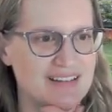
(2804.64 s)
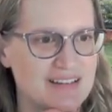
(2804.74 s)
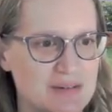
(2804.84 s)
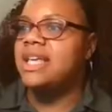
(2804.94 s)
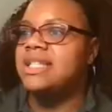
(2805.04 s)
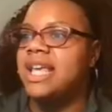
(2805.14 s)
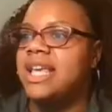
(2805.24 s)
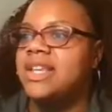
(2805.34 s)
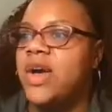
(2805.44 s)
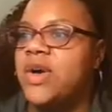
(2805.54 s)
Yes,
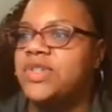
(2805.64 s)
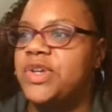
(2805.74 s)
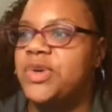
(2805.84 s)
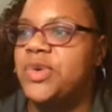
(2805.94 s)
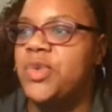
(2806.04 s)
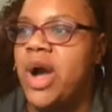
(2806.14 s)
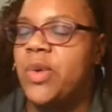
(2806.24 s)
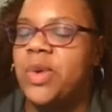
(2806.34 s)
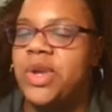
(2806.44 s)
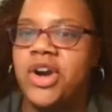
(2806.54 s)
and also while
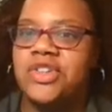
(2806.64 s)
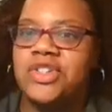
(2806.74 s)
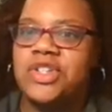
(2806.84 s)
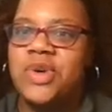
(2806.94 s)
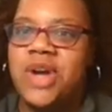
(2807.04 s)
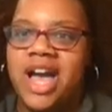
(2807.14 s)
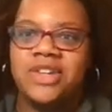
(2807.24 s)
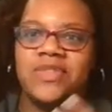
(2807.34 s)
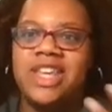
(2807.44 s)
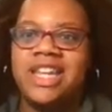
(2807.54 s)
we are still
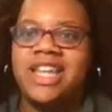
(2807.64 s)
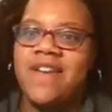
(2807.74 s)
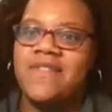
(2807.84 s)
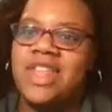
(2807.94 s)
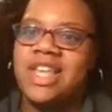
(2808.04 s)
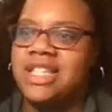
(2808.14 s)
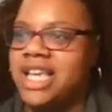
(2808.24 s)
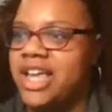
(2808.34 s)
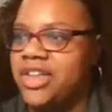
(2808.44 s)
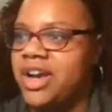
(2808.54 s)
kind of getting everything
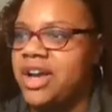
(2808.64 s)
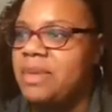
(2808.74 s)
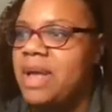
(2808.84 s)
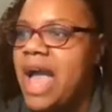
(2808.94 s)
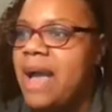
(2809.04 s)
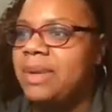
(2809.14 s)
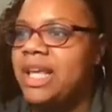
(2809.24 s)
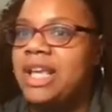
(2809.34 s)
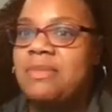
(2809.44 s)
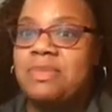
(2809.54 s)
together,
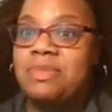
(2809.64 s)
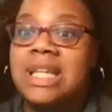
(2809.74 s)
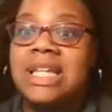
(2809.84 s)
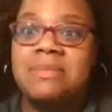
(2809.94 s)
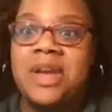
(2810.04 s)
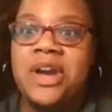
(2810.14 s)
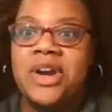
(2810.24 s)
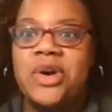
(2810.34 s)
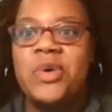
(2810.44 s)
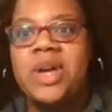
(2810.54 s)
please
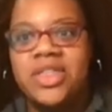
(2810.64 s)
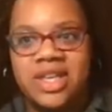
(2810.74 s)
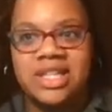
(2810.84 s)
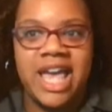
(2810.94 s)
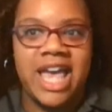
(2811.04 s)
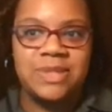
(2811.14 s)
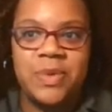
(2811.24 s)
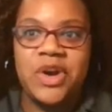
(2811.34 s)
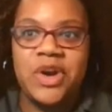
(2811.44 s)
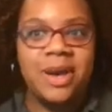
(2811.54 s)
bear with us as
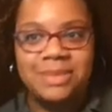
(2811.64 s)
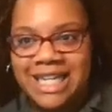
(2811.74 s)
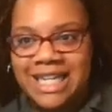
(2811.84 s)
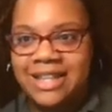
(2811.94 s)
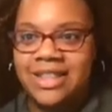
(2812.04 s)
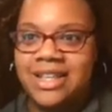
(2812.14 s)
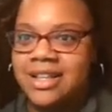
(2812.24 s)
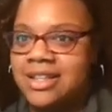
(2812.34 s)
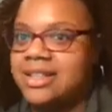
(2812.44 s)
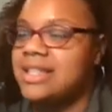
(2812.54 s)
we are updating
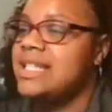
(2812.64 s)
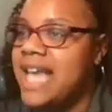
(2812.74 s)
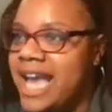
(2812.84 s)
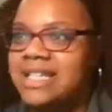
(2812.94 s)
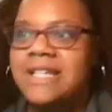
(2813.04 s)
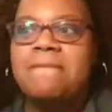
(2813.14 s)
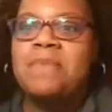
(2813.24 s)
the site.